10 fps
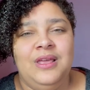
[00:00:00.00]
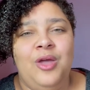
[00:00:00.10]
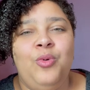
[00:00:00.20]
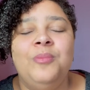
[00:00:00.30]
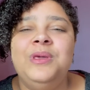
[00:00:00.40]

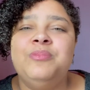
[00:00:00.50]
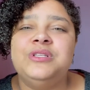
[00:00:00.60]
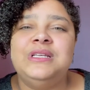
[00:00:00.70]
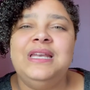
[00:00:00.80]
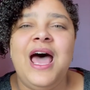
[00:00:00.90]
I want people
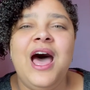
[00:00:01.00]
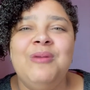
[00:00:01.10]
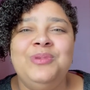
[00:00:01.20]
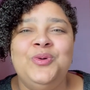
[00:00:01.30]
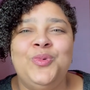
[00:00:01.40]
to
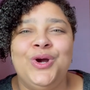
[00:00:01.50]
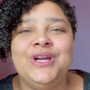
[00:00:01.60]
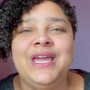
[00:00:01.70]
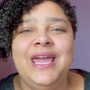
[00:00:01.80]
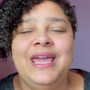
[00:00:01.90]
not be
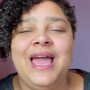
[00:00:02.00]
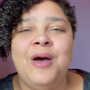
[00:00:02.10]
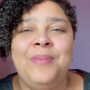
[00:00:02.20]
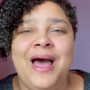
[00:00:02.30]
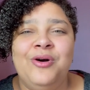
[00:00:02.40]
worrying
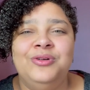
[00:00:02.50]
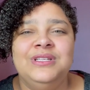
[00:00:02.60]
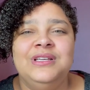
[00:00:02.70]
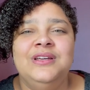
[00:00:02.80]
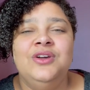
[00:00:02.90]
about